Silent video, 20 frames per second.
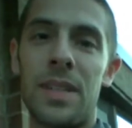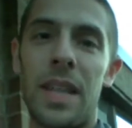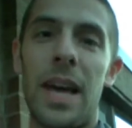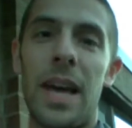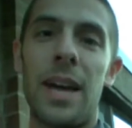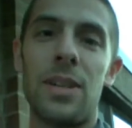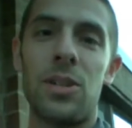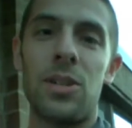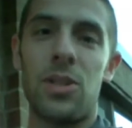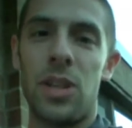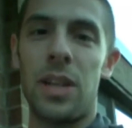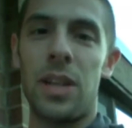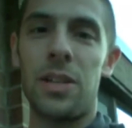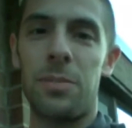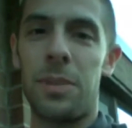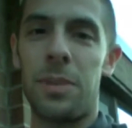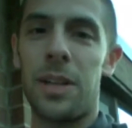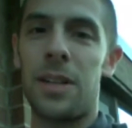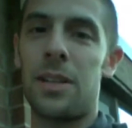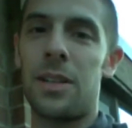
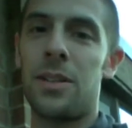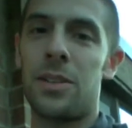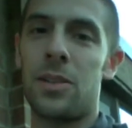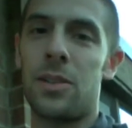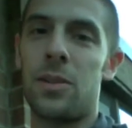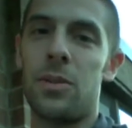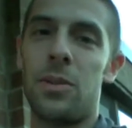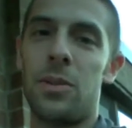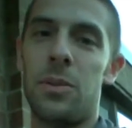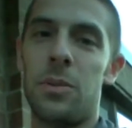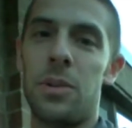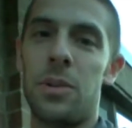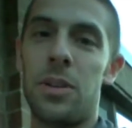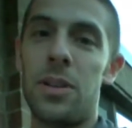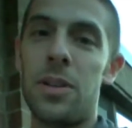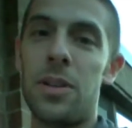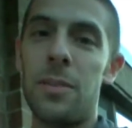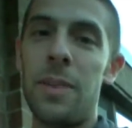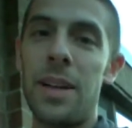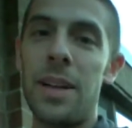Shakespeare, so there were a
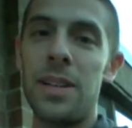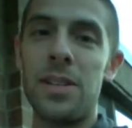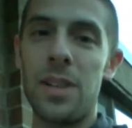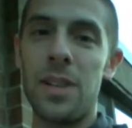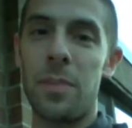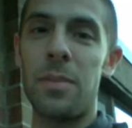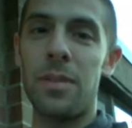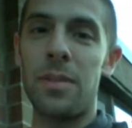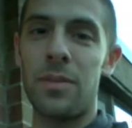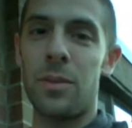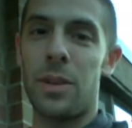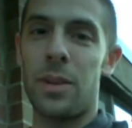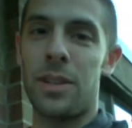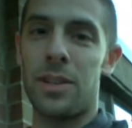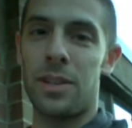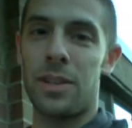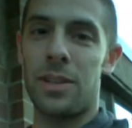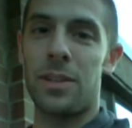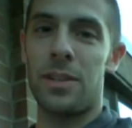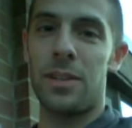tremendous number of
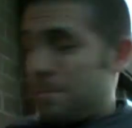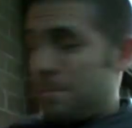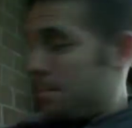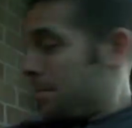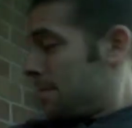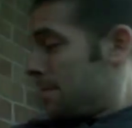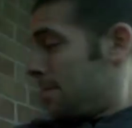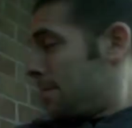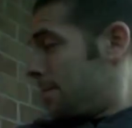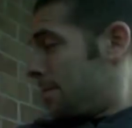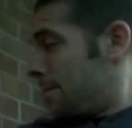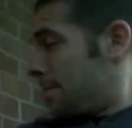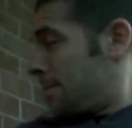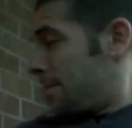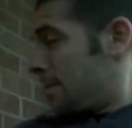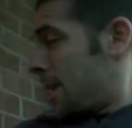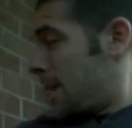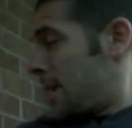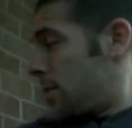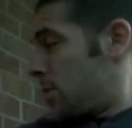questions.
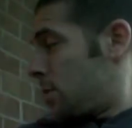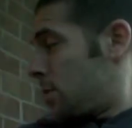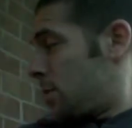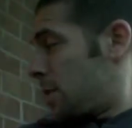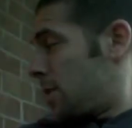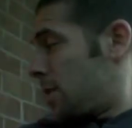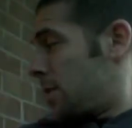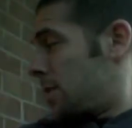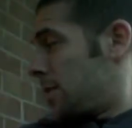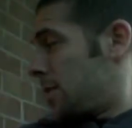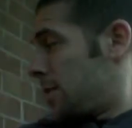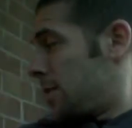Bye, Thuber.